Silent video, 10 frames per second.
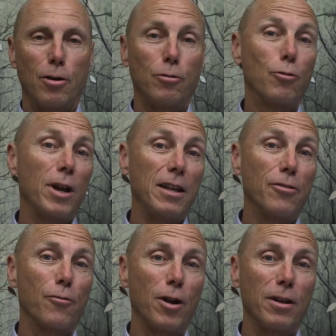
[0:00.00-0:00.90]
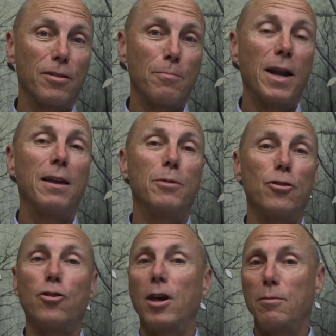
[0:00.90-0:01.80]
Greetings, friends. My name
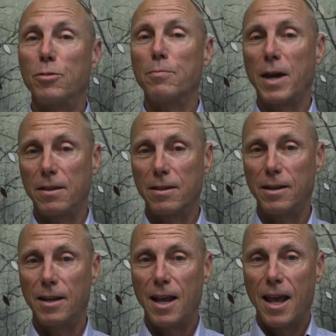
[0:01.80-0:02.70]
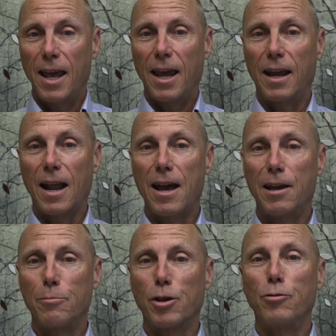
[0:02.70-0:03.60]
is James Mason, and I
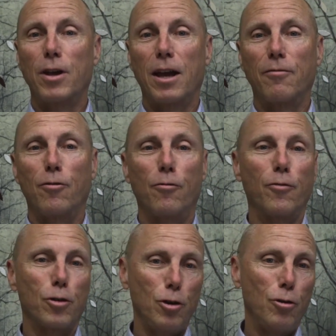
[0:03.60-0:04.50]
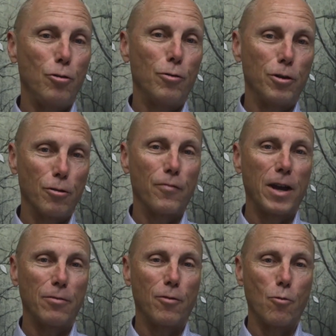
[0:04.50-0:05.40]
am so thankful for you and your
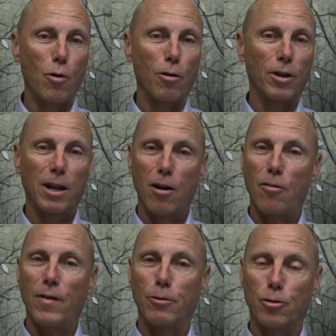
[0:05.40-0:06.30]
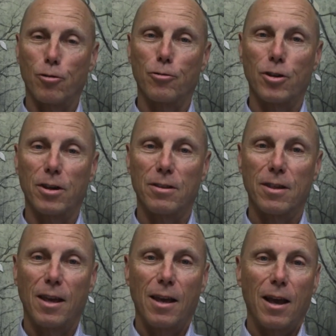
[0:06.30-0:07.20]
faithful work in all of our churches.
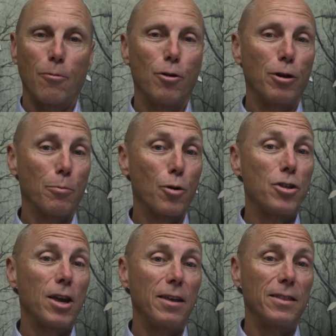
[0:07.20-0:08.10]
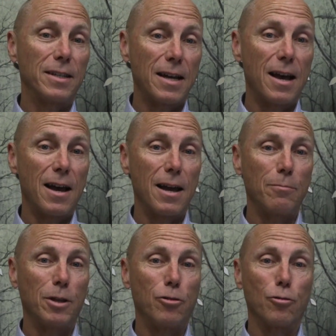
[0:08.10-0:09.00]
I really appreciate the
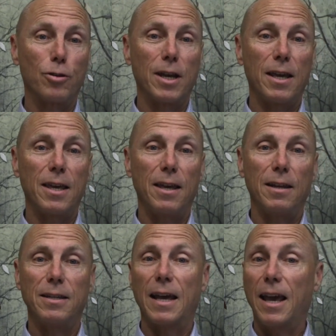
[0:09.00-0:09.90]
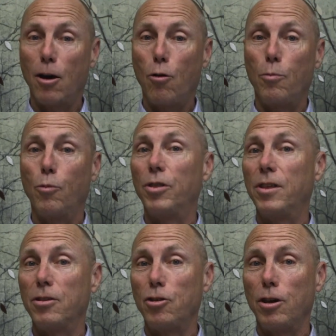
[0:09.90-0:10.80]
time that you're taking to help with
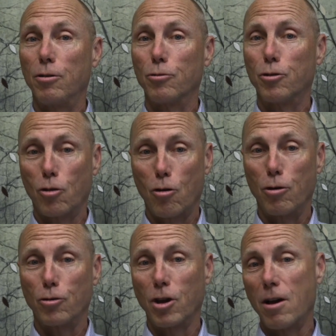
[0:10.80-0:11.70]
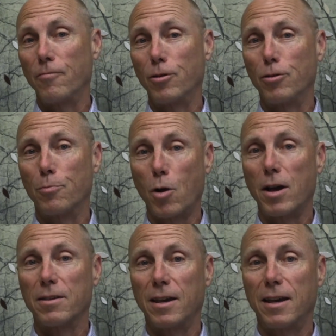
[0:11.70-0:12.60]
this year's Charge Conference
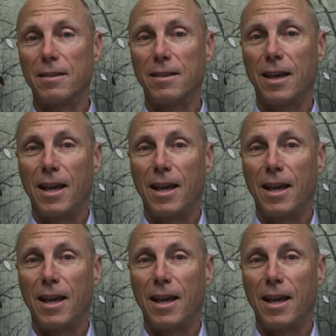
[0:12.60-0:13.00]
process.